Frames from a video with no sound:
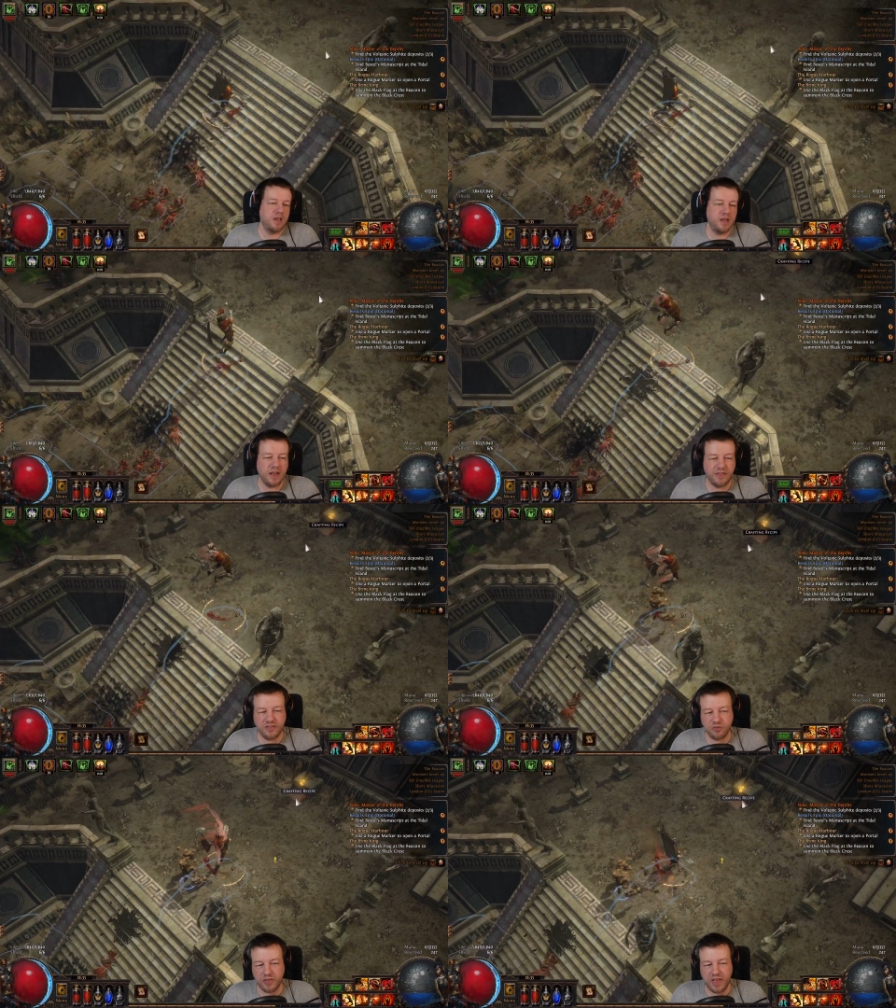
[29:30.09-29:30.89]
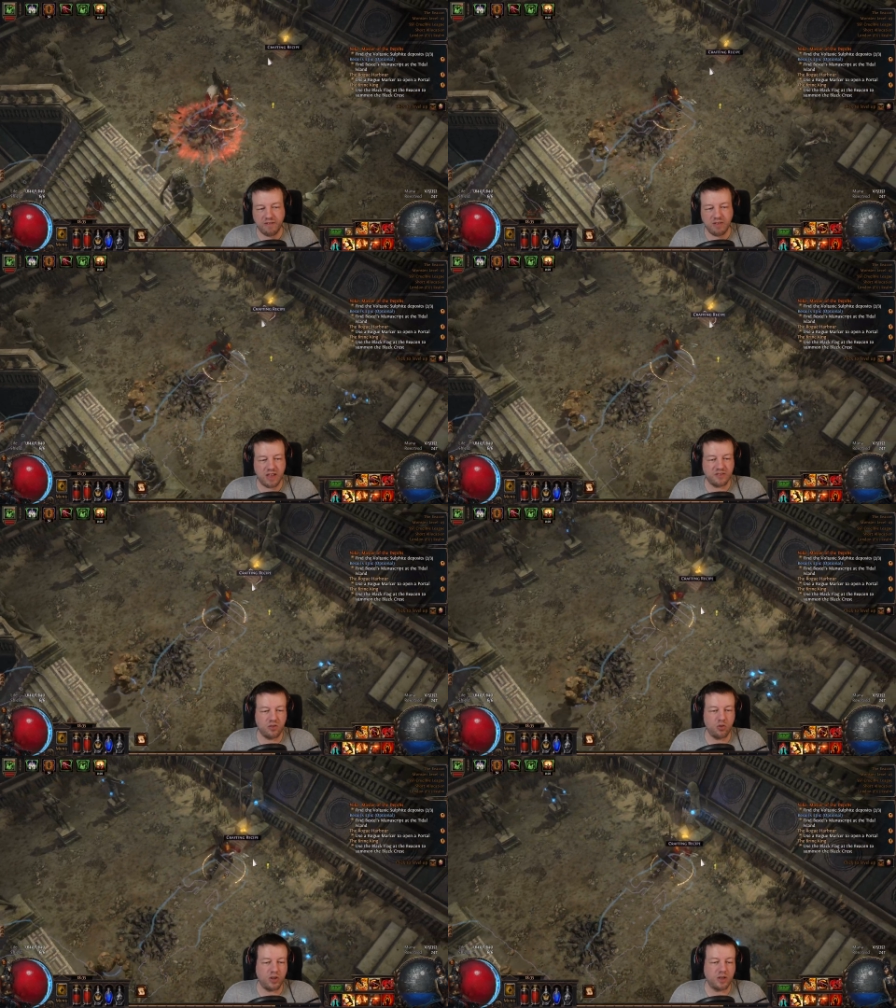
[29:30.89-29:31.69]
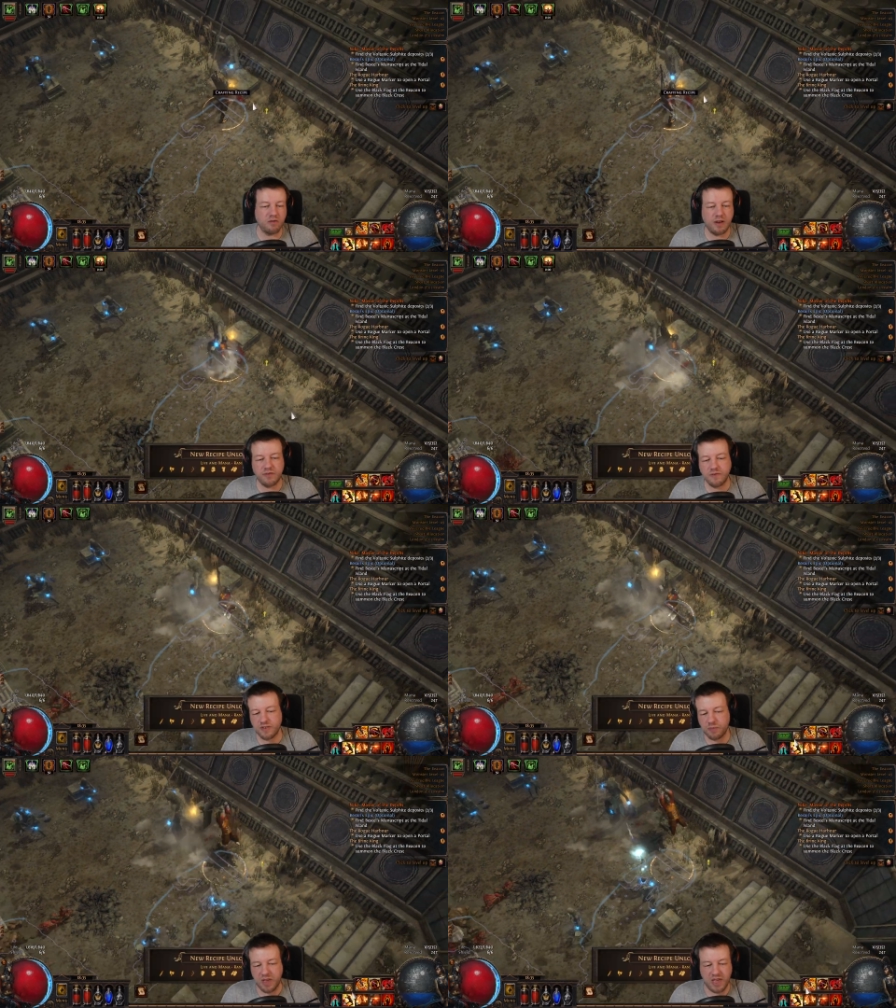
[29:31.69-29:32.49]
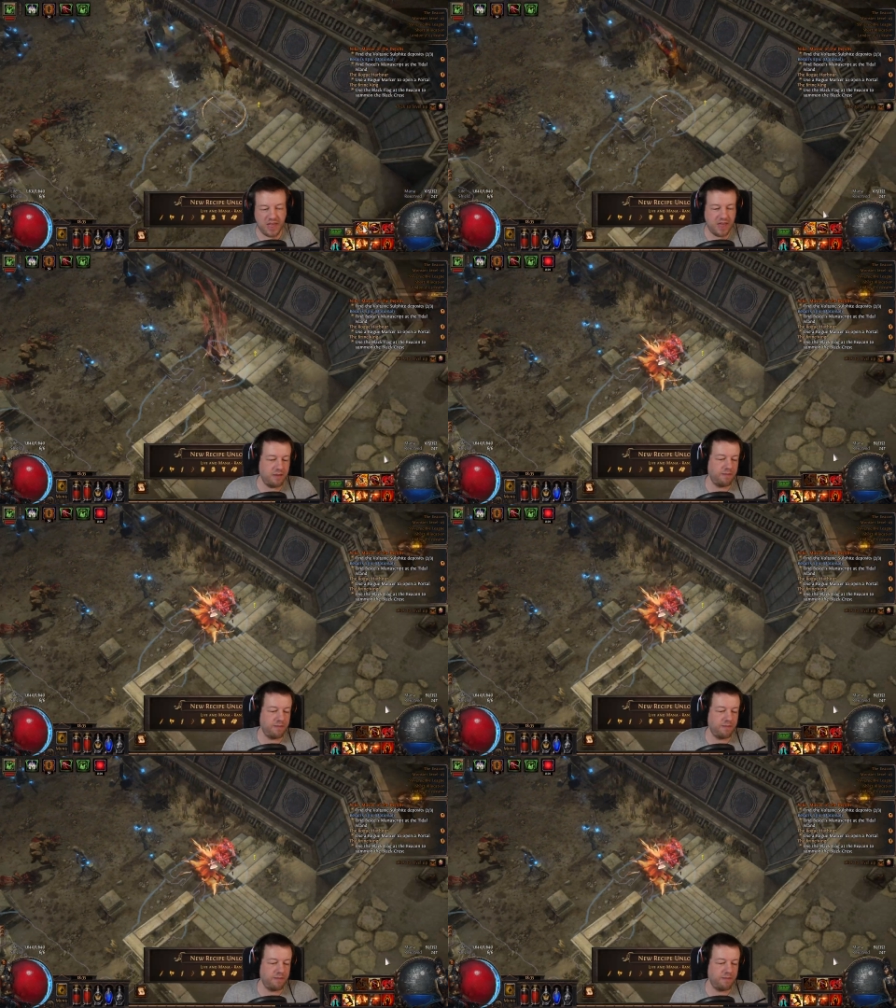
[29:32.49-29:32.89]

Now, this is where the area gets annoying. Crafting recipe here.